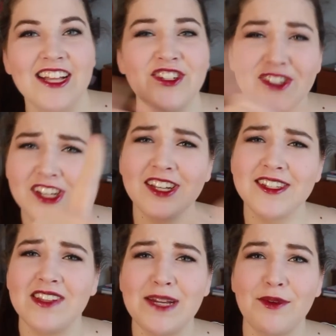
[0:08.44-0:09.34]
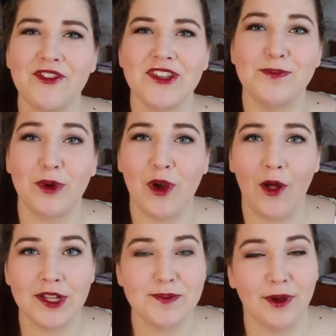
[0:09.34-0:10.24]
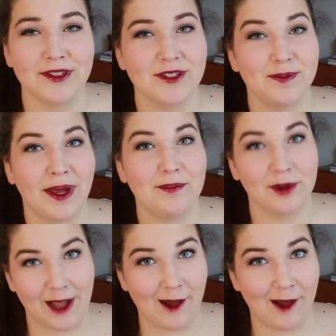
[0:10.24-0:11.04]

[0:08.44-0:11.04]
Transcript: And just a disclaimer, this book haul is sponsored by Book